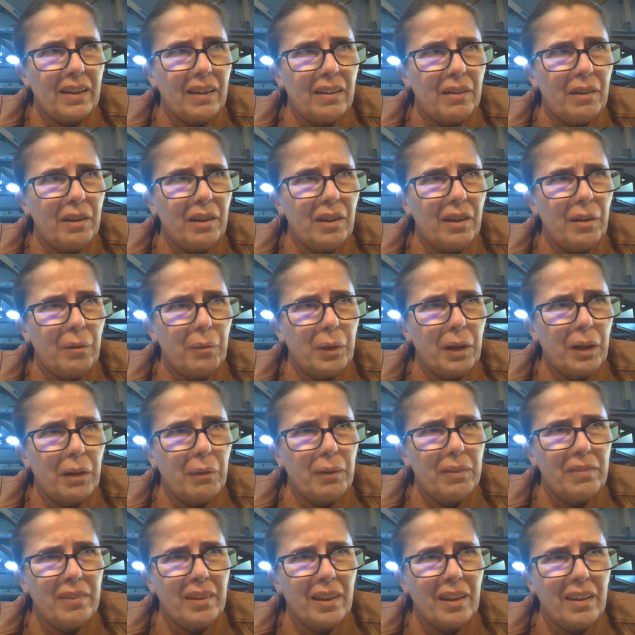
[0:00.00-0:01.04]
and what
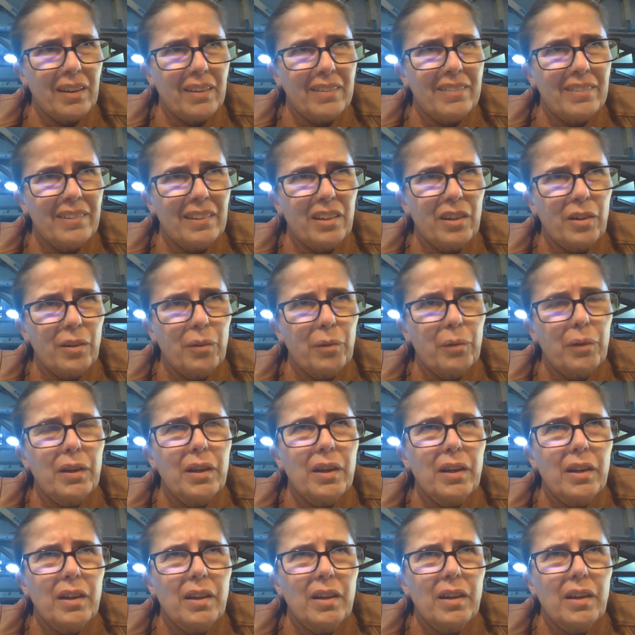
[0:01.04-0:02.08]
I would say is,
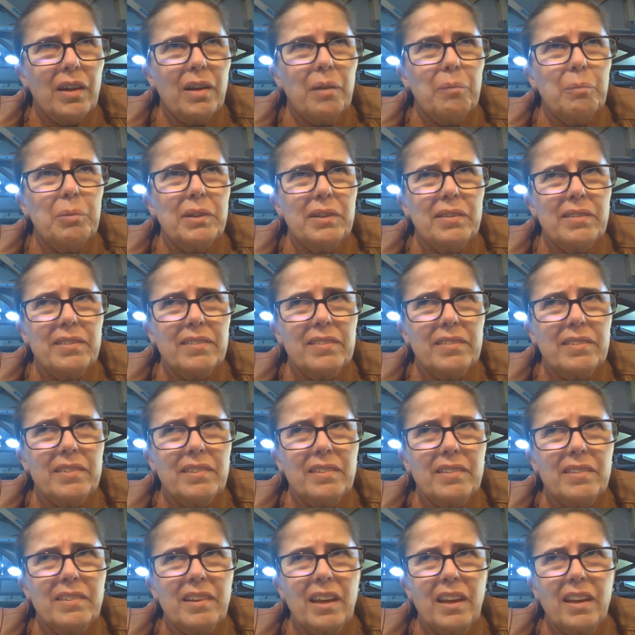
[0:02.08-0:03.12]
please
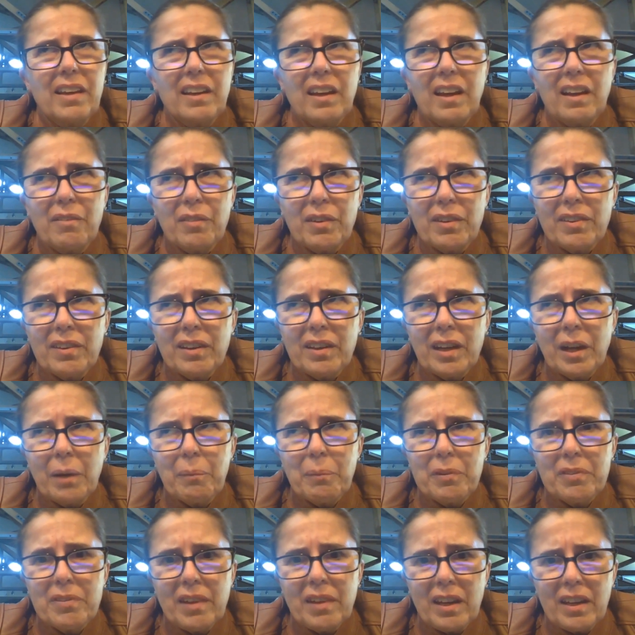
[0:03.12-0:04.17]
take everything
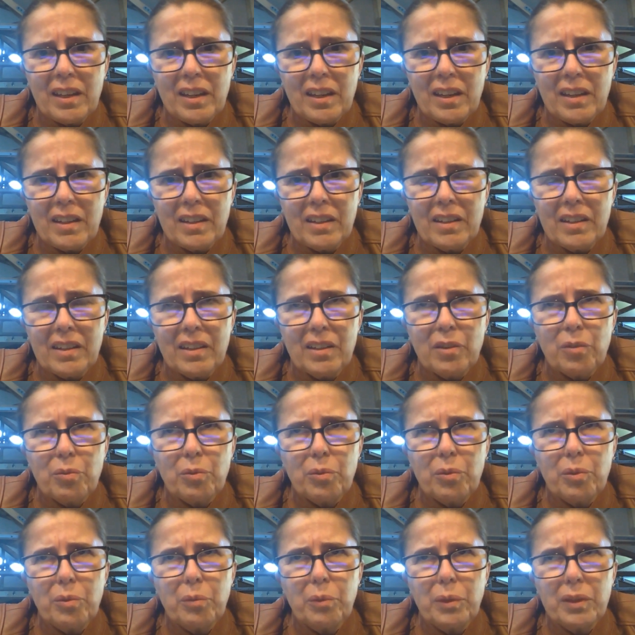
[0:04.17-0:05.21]
I'm saying
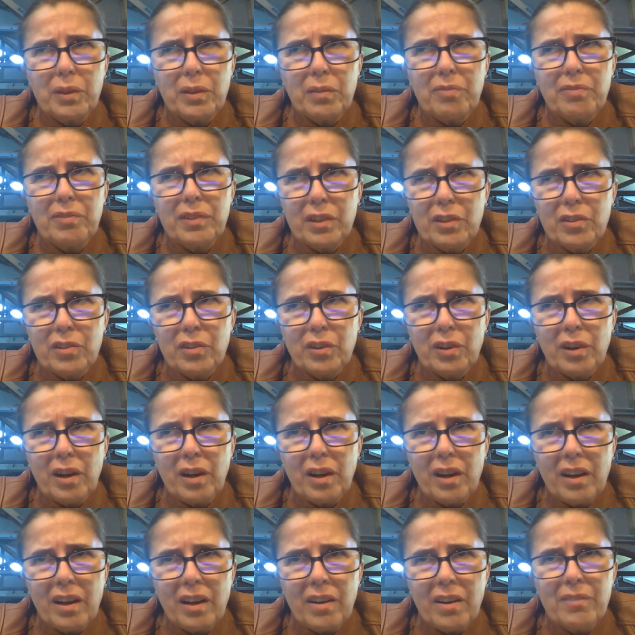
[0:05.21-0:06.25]
through it with the filter
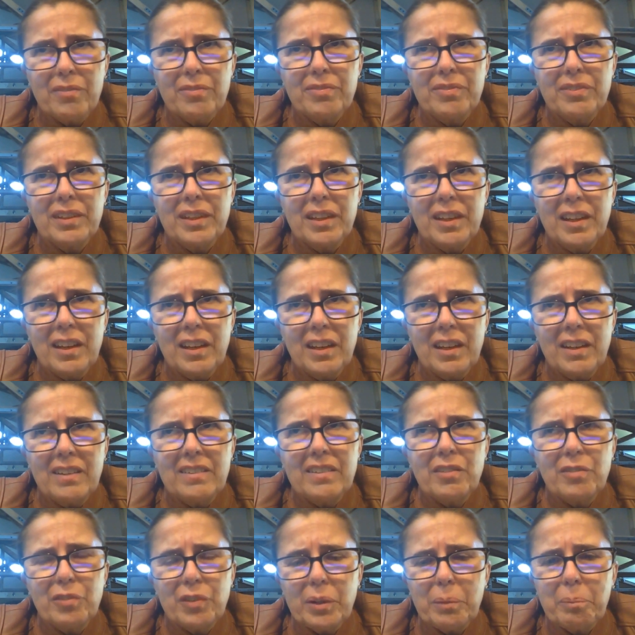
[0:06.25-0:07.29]
of
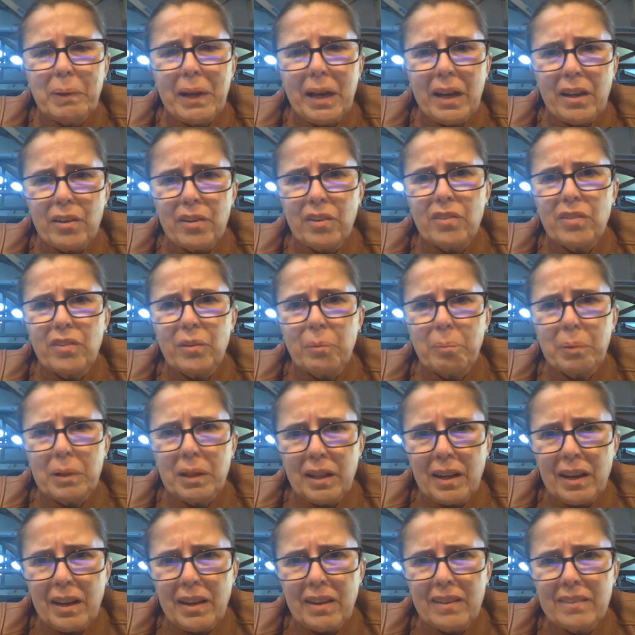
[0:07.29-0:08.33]
different patterns
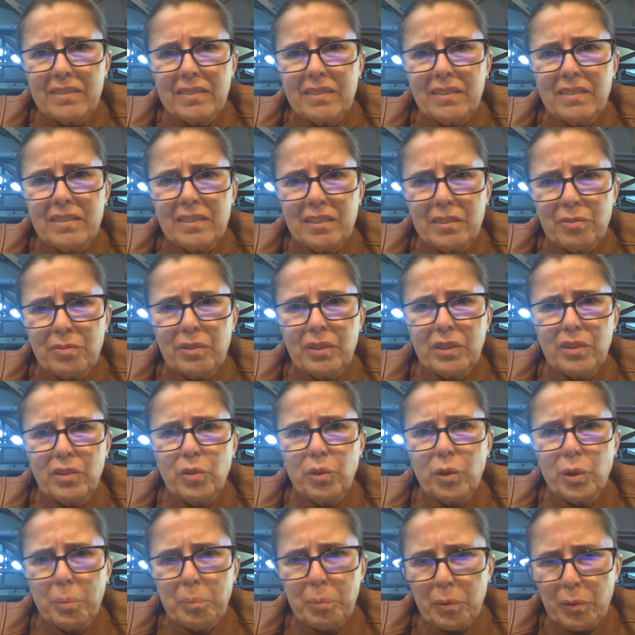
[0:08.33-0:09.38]
apply to
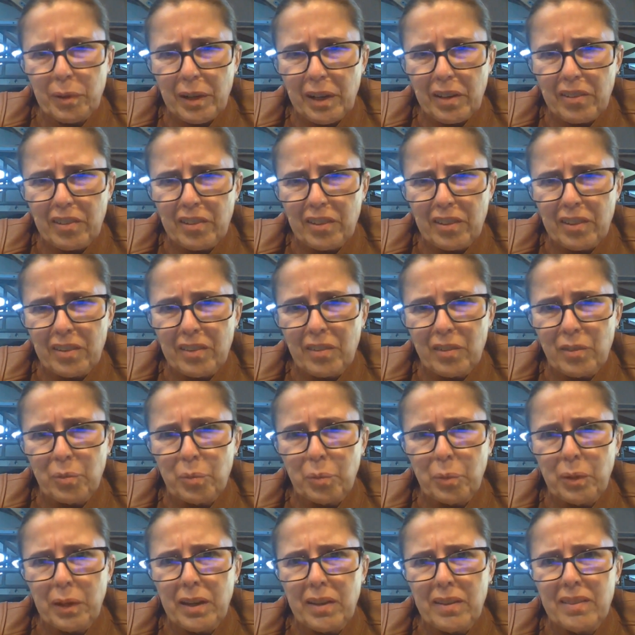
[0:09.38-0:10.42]
different
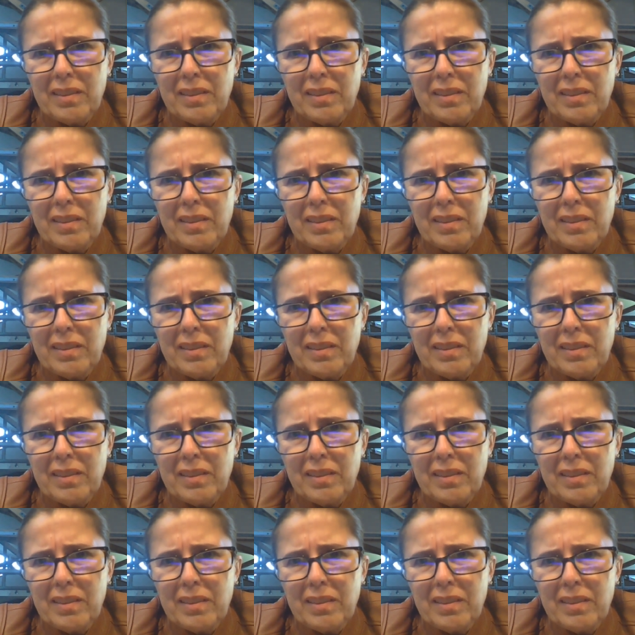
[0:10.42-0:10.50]
corporations